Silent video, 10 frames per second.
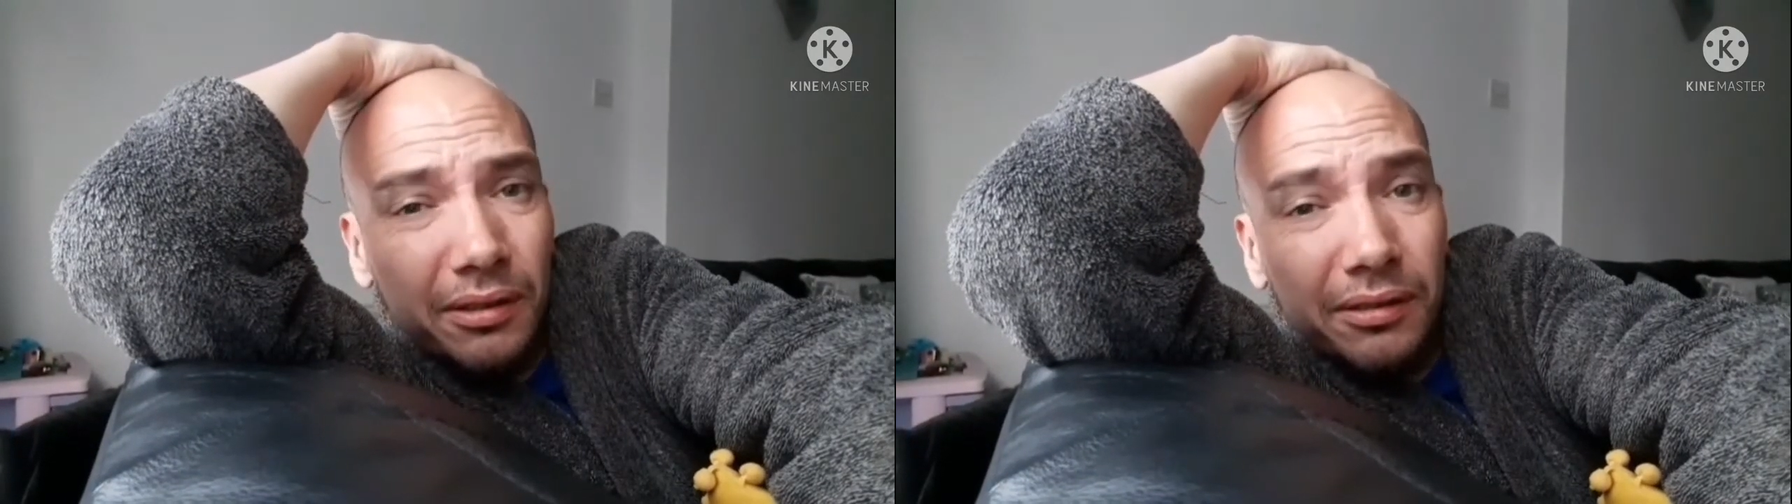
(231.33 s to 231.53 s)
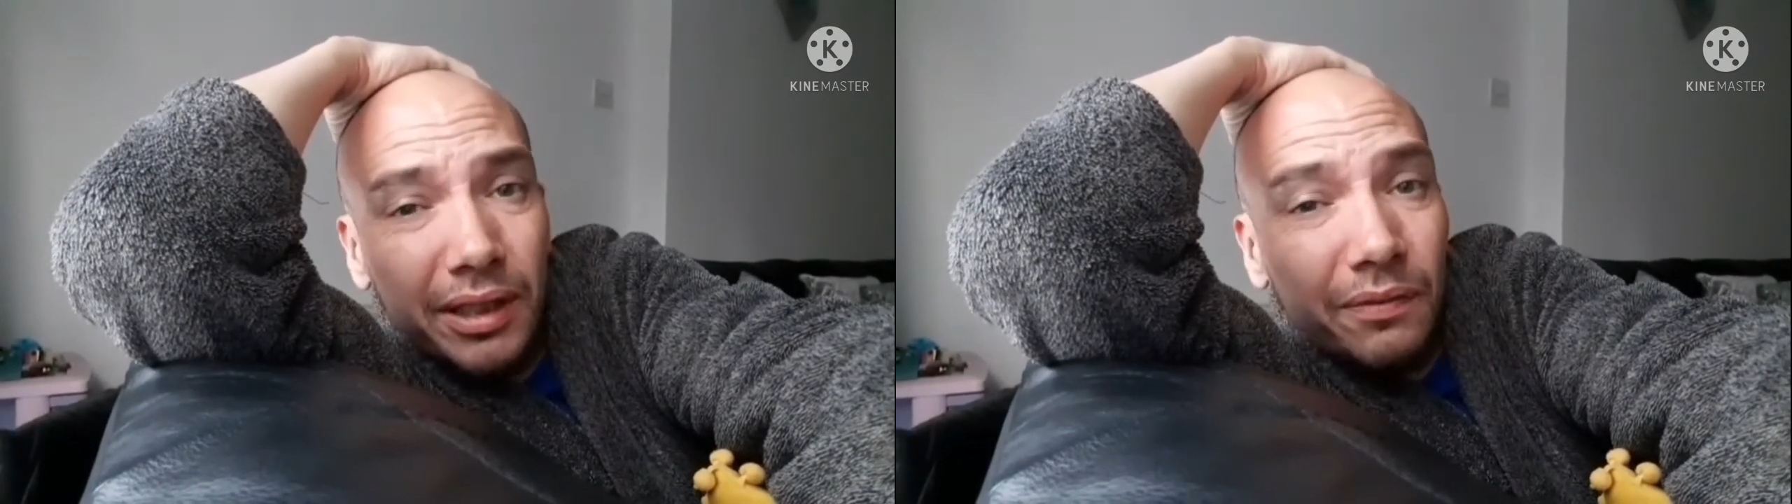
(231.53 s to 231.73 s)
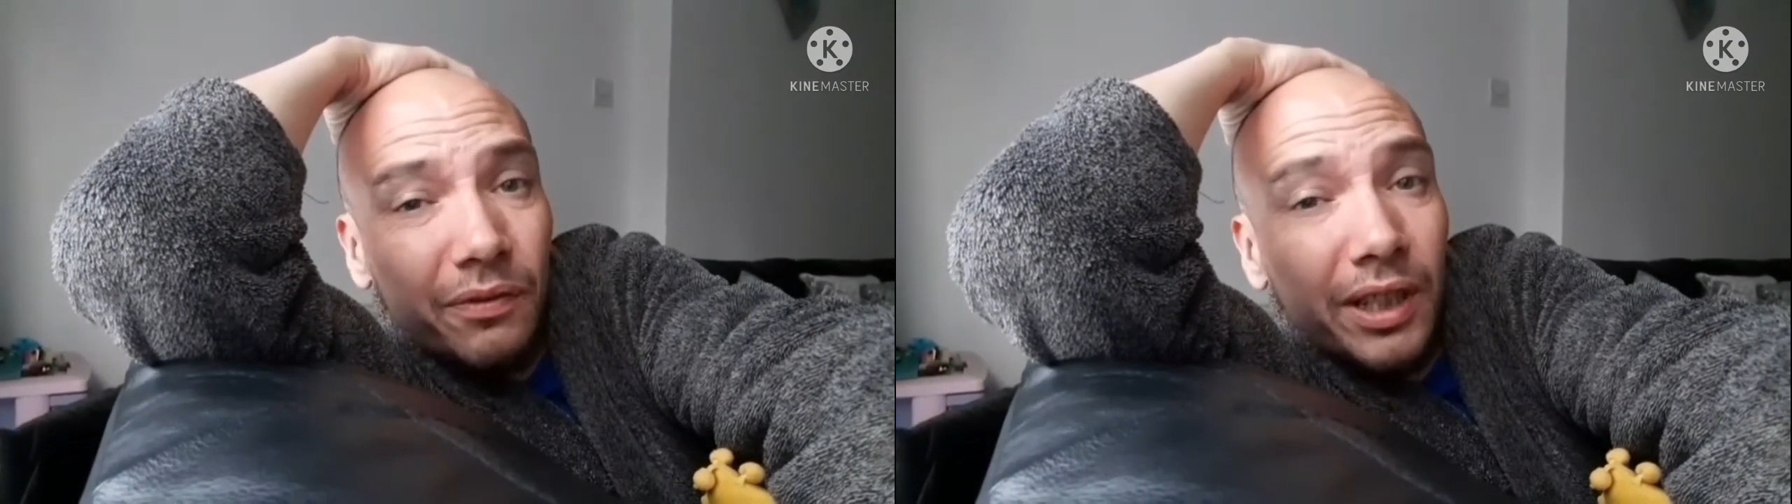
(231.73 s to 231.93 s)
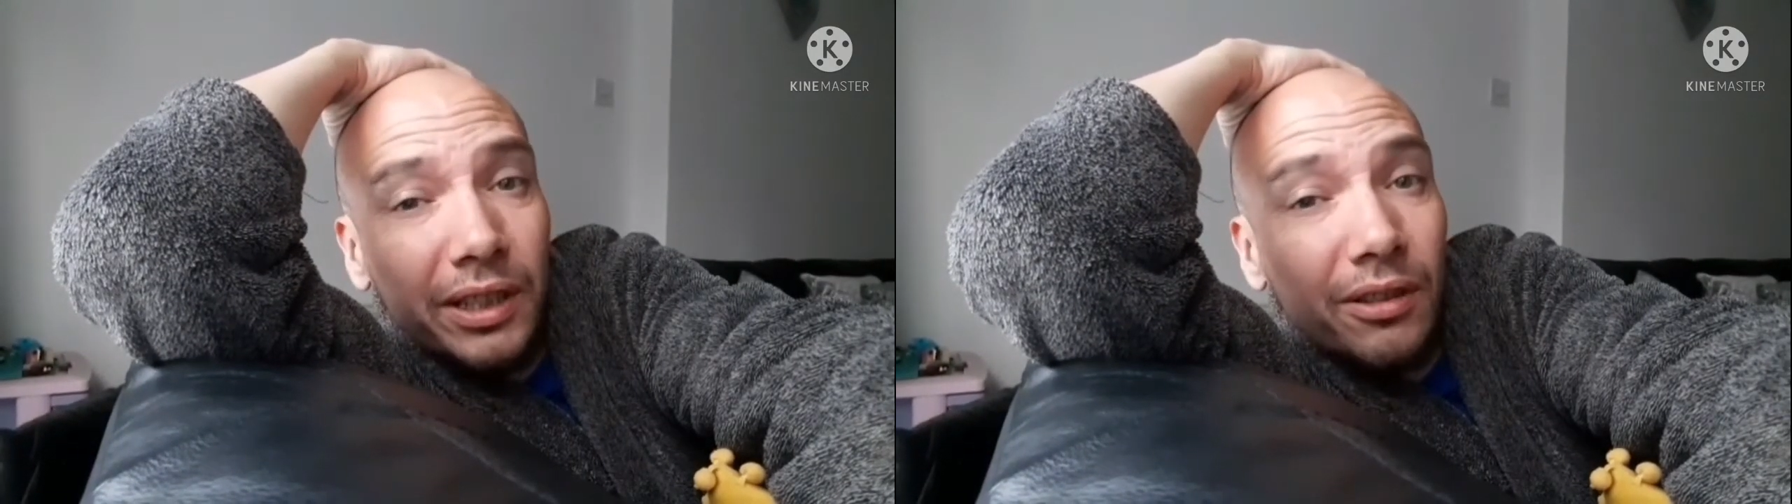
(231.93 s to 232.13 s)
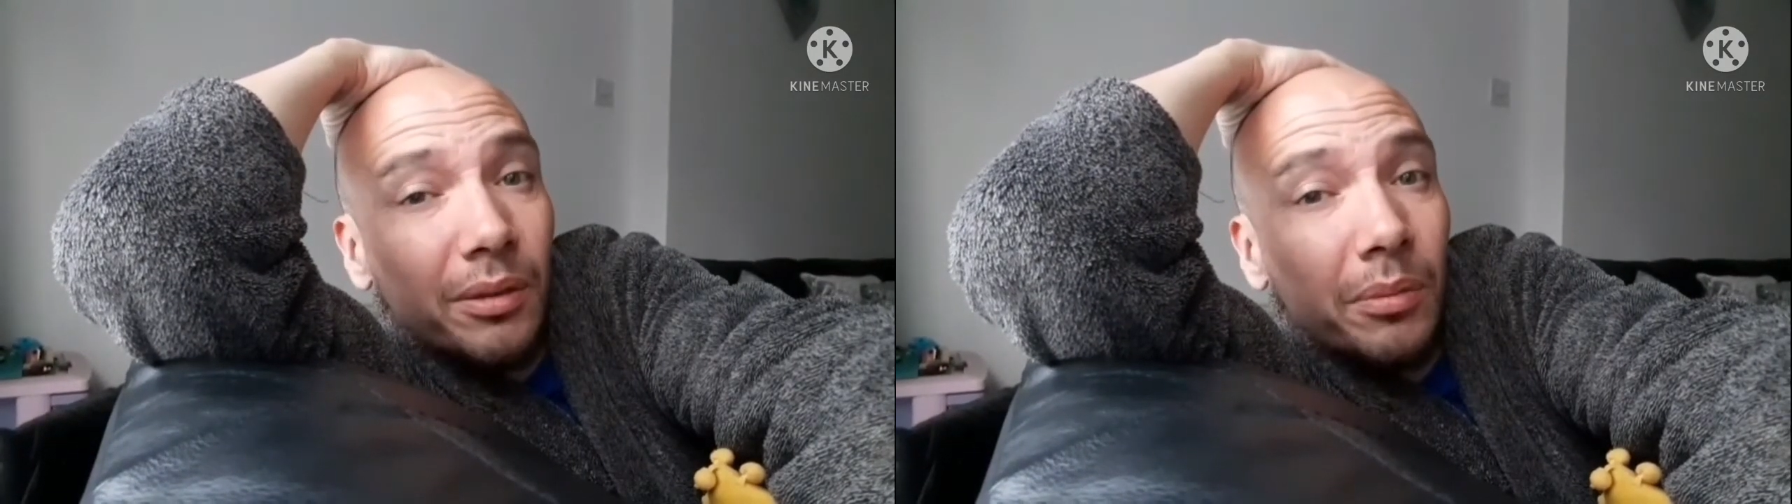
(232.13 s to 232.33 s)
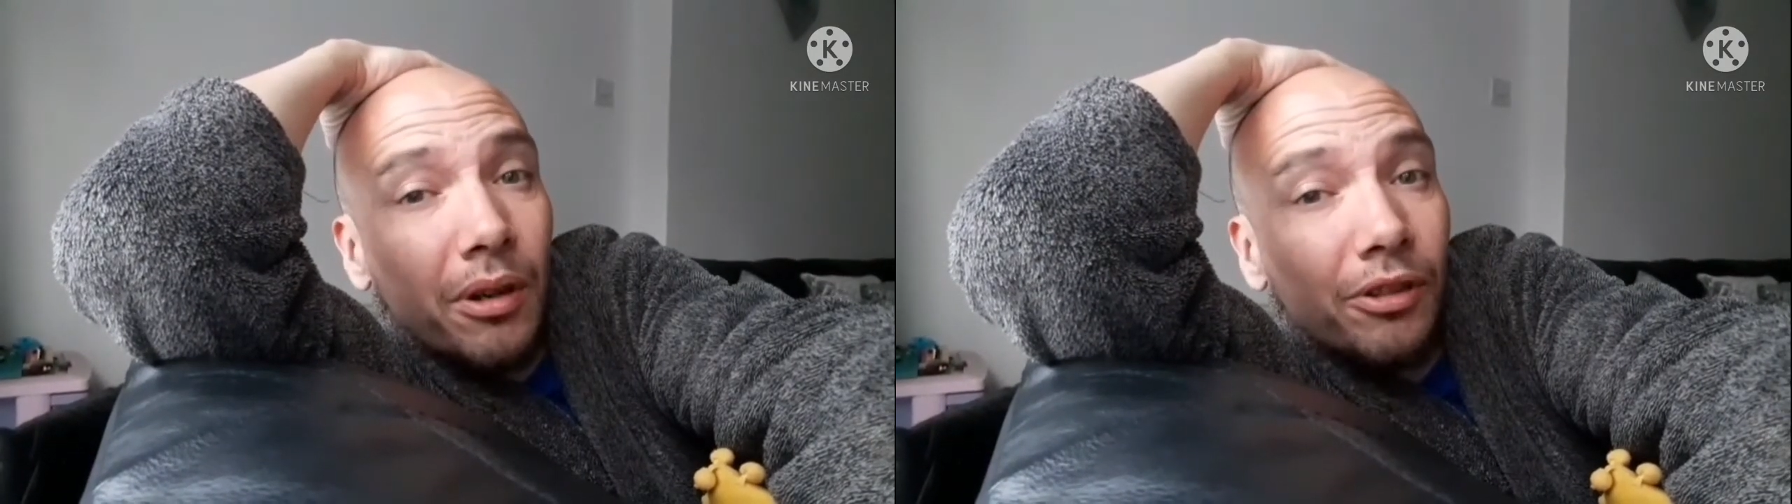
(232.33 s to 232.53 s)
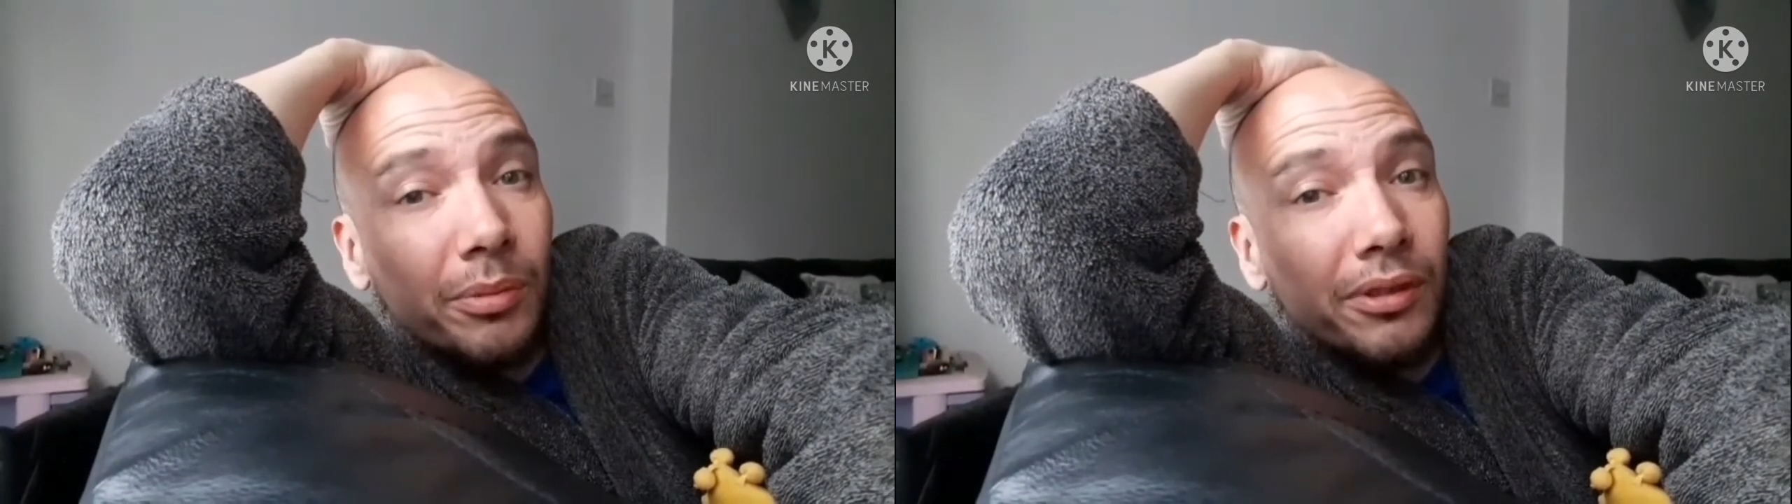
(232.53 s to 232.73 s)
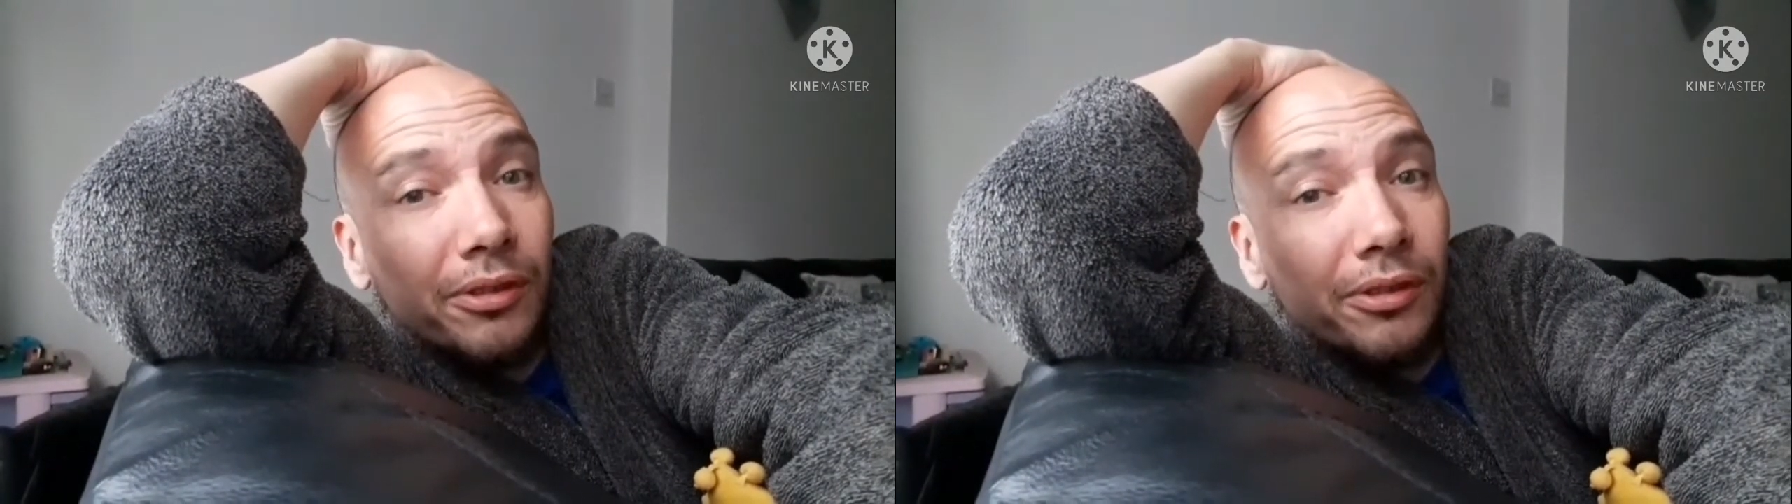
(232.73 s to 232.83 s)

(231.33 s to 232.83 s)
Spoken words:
it's like really not impossible.